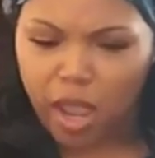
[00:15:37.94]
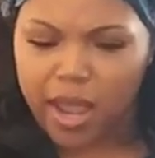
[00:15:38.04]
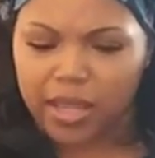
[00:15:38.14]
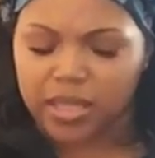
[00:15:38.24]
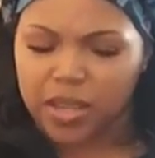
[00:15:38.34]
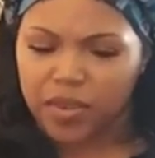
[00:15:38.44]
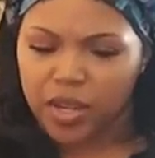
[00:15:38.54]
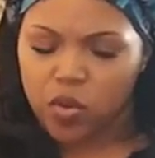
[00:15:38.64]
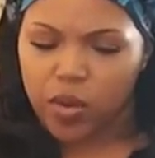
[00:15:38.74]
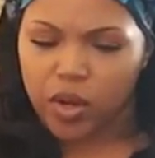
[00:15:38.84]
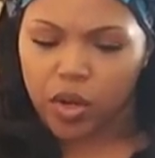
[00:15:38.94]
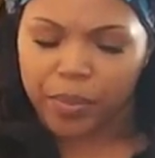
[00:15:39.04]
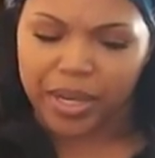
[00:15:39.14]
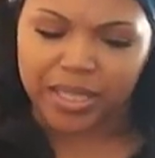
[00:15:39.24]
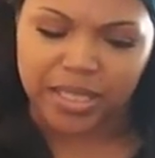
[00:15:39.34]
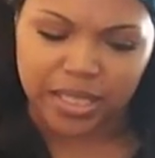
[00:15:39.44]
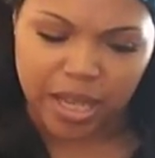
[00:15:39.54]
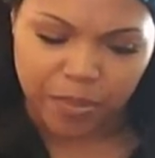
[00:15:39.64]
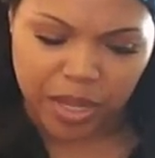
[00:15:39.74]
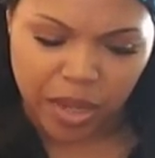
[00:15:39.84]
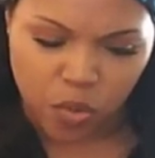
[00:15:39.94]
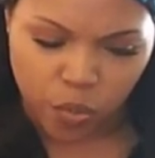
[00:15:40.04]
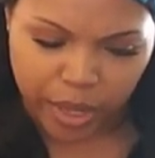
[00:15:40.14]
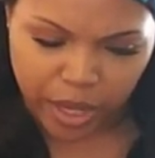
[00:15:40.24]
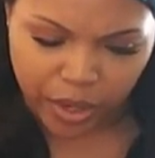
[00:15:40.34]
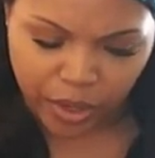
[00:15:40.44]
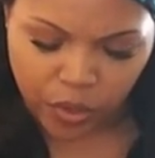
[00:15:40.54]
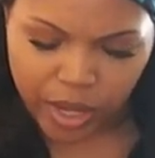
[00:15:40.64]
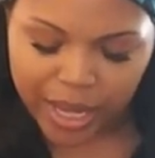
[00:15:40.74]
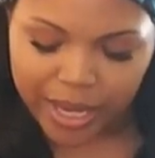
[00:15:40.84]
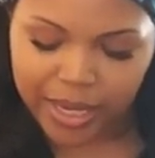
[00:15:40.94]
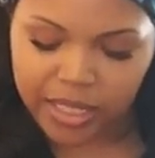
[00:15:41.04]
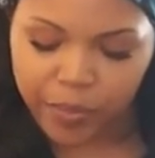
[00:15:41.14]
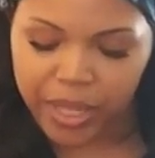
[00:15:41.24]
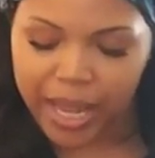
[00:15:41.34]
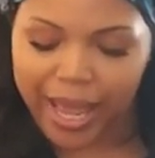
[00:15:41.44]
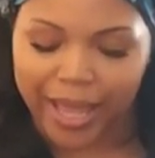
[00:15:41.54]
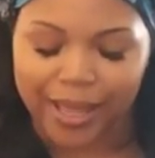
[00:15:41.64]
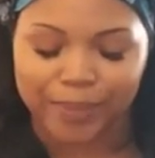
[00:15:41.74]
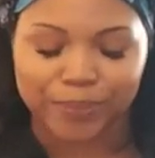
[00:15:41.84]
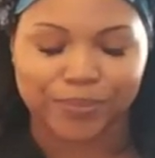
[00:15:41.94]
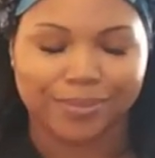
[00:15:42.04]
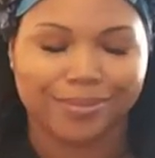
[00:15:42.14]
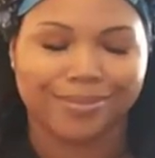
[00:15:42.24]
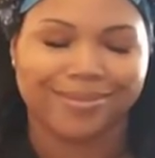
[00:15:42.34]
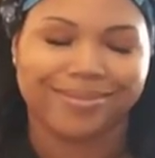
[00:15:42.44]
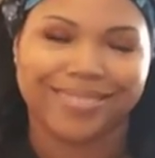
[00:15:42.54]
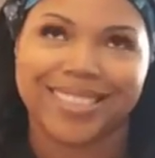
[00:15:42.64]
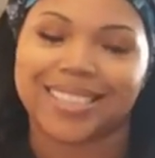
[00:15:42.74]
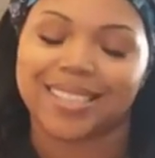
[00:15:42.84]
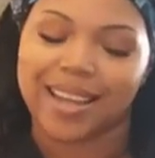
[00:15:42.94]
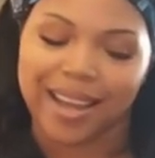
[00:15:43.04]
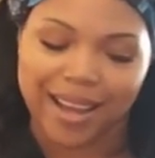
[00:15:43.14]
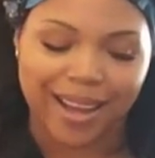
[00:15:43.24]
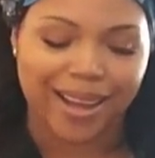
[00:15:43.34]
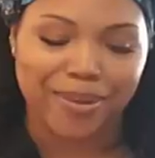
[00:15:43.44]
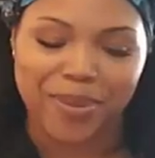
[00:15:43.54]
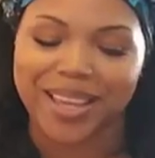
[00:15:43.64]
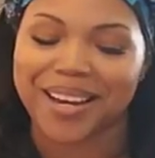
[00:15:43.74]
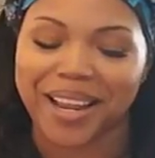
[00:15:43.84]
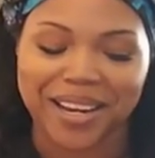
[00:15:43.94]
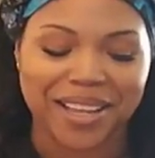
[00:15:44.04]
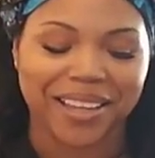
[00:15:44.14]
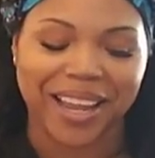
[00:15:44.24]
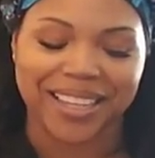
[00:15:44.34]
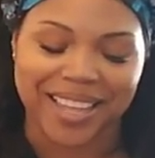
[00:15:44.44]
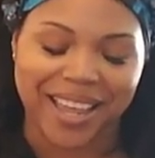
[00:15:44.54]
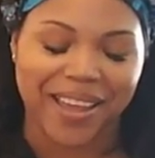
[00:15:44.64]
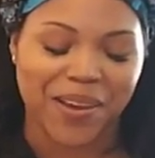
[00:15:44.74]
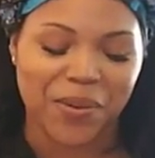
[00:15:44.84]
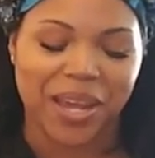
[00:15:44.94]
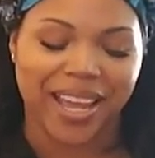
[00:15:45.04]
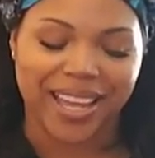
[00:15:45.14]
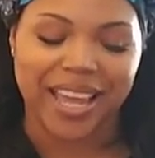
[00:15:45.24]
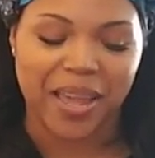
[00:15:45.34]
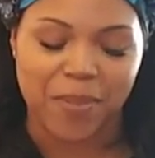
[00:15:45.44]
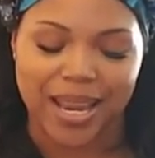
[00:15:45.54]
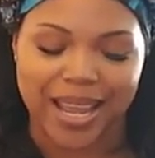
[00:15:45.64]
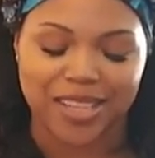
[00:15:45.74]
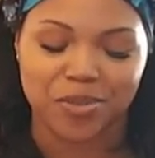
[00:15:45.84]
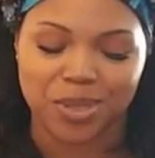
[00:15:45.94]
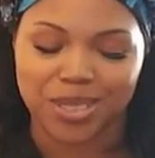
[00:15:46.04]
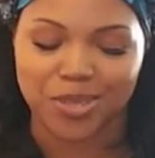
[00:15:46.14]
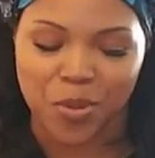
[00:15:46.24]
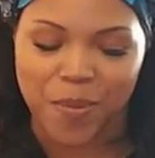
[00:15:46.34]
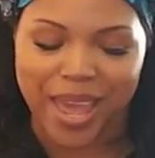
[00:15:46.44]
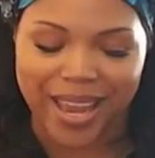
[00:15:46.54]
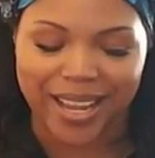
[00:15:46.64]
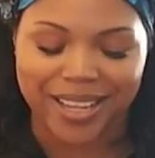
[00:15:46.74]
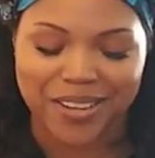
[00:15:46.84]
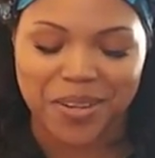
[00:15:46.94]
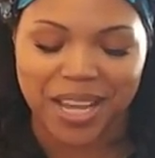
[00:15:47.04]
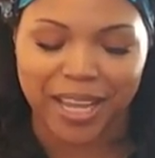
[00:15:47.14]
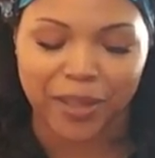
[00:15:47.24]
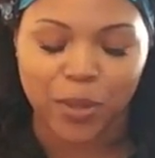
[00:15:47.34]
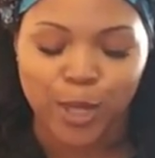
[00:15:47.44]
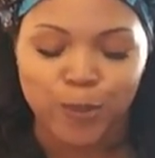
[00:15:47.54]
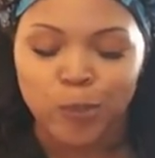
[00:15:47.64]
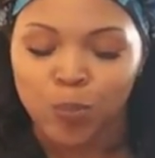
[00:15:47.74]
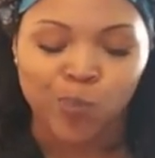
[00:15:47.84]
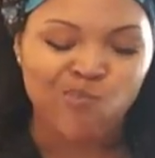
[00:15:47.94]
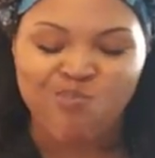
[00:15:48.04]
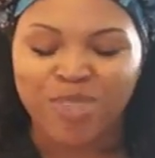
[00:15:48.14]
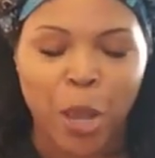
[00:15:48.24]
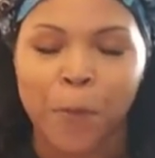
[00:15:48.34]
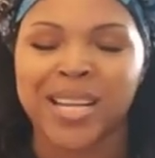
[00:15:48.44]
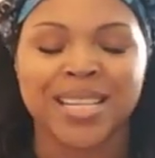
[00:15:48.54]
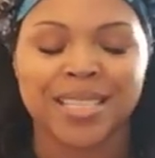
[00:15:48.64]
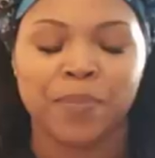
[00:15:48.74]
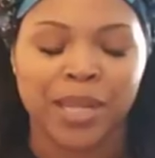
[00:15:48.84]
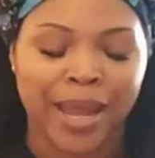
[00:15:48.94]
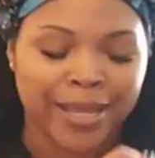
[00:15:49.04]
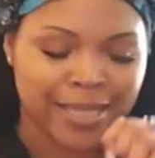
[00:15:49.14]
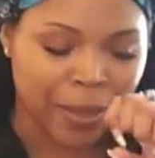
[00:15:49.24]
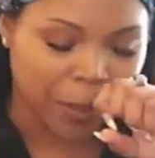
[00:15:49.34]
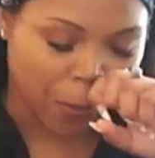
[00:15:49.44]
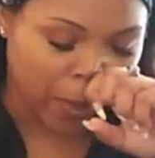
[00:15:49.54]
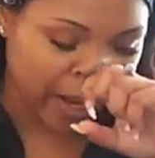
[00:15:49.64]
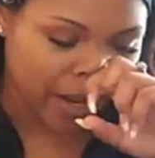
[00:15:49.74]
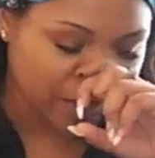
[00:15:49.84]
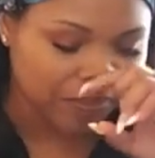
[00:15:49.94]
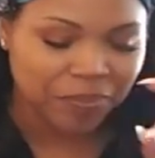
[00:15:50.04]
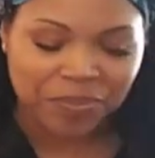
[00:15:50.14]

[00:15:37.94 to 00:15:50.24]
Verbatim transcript: activity going on, but it's something weird. Go- this would be like stop. It ain't nothing like that. Okay. It can't be that dr- dramatic. Okay. But this would be like something where